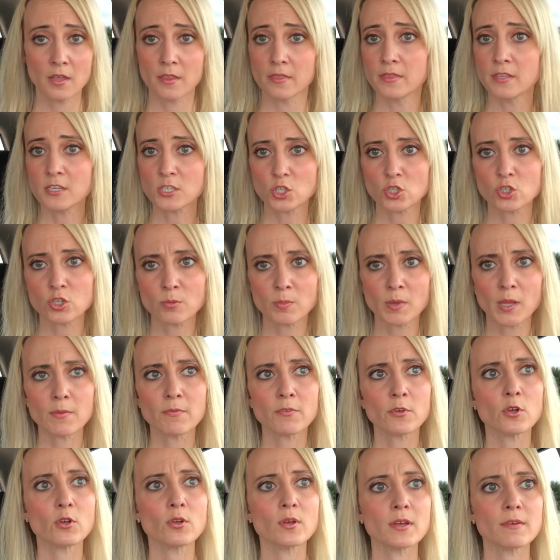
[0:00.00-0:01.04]
this trim
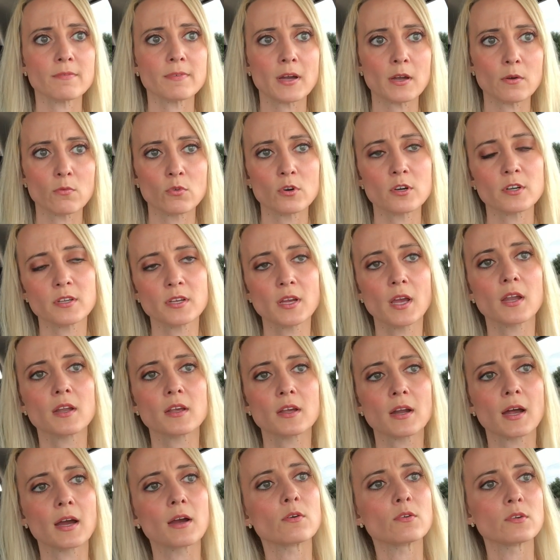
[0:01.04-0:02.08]
level. If I were to get
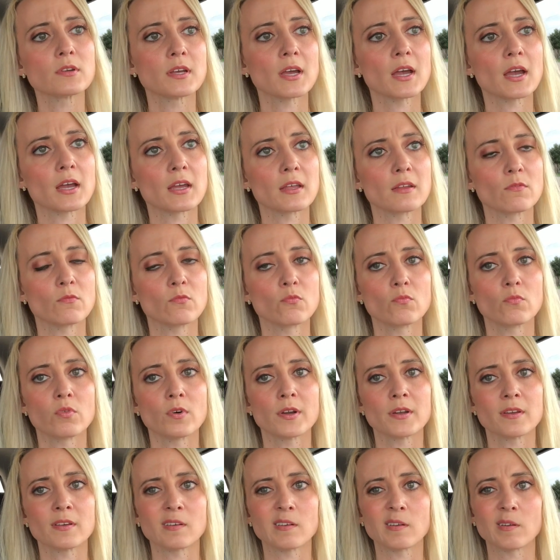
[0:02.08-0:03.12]
it, I would get
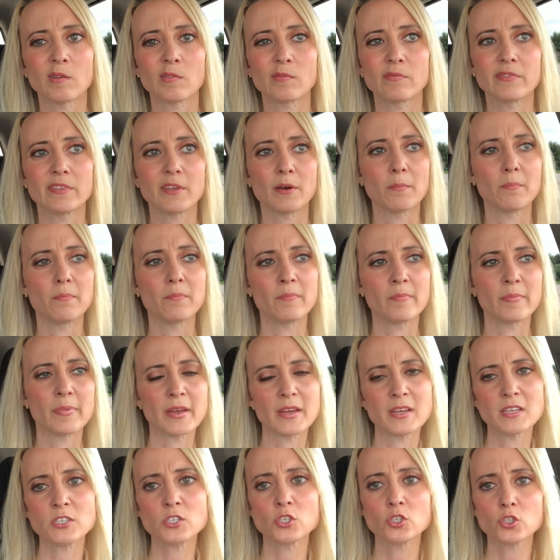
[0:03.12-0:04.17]
one of the
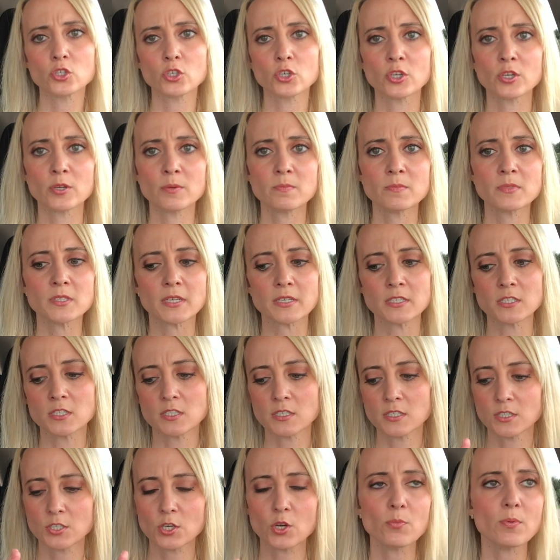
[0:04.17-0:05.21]
base trims. I
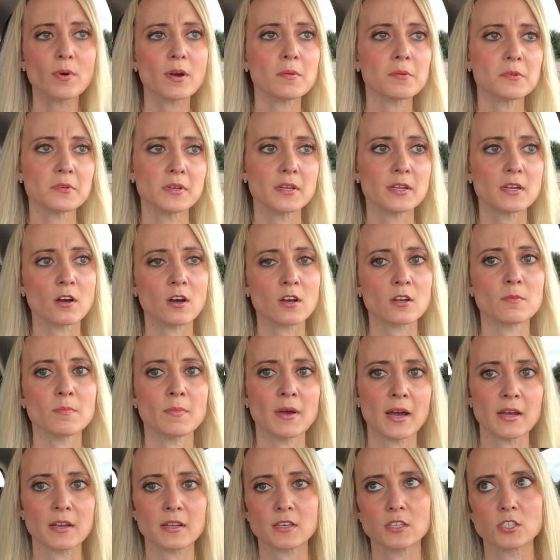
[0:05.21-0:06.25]
still probably get
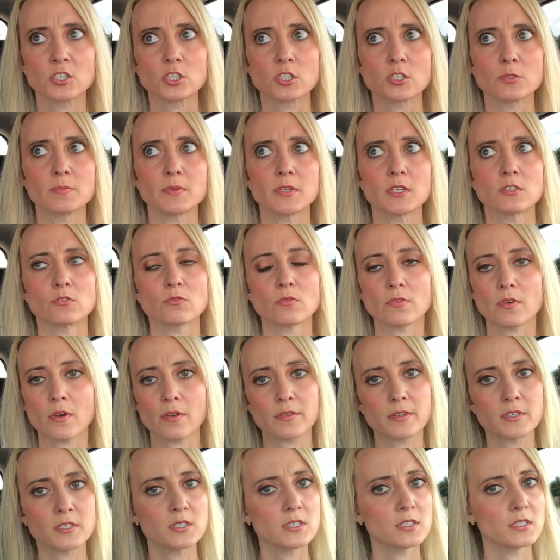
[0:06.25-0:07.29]
automatic just because with all
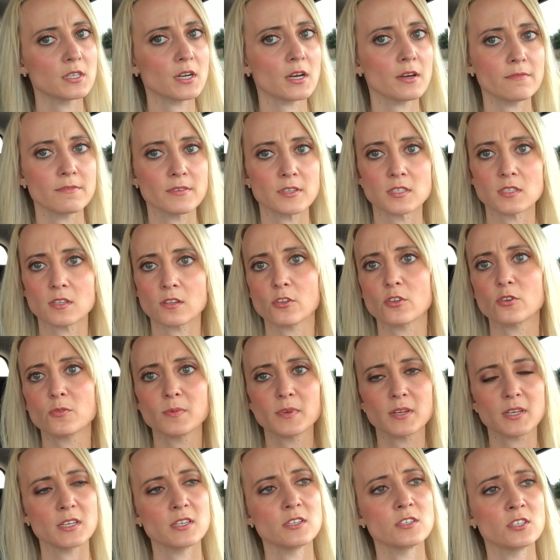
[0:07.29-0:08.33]
the stuff, it's a little
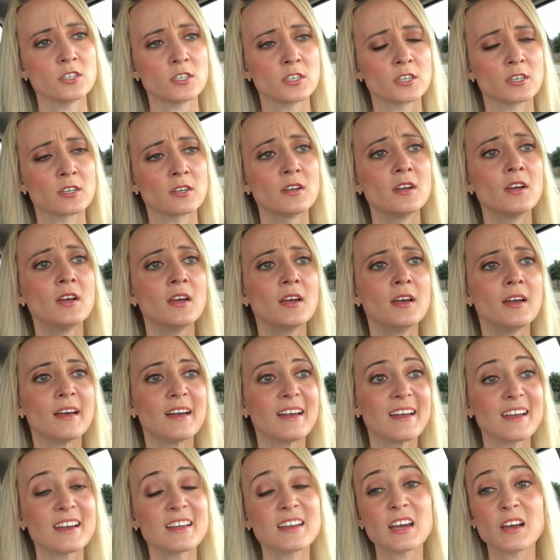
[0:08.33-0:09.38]
bit easier.
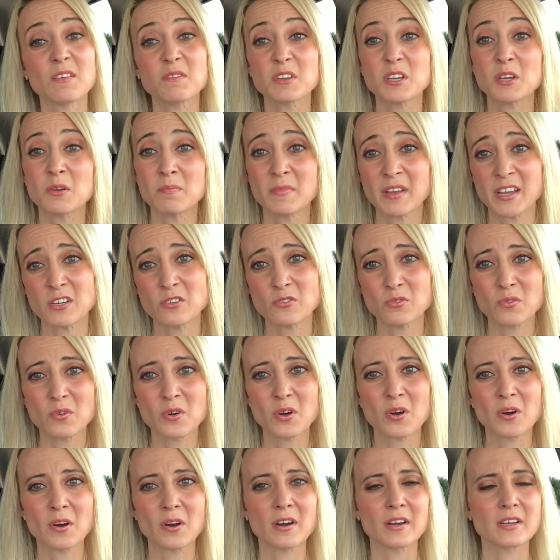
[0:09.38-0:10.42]
And having a manual
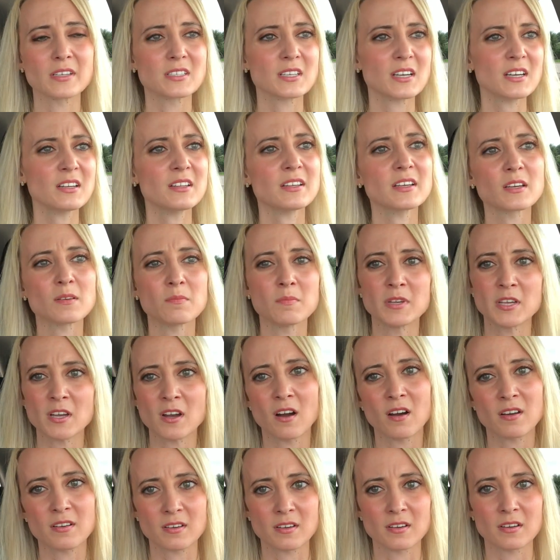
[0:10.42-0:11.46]
car, it's kind of like a
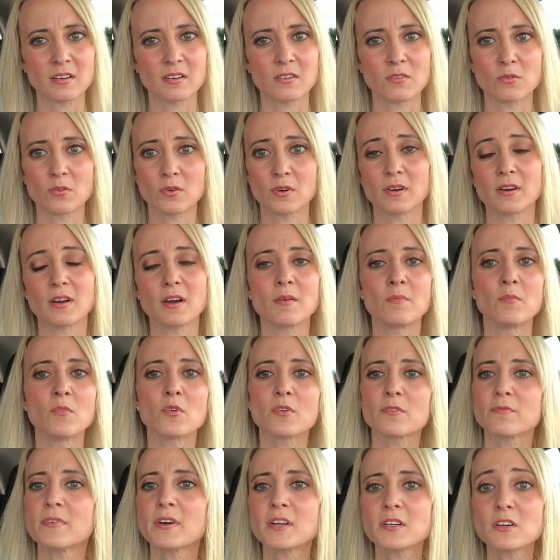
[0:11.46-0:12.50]
Miata or a
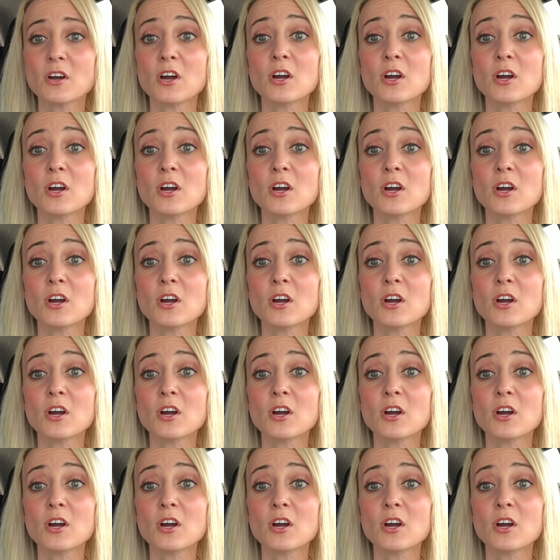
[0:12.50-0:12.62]
more fun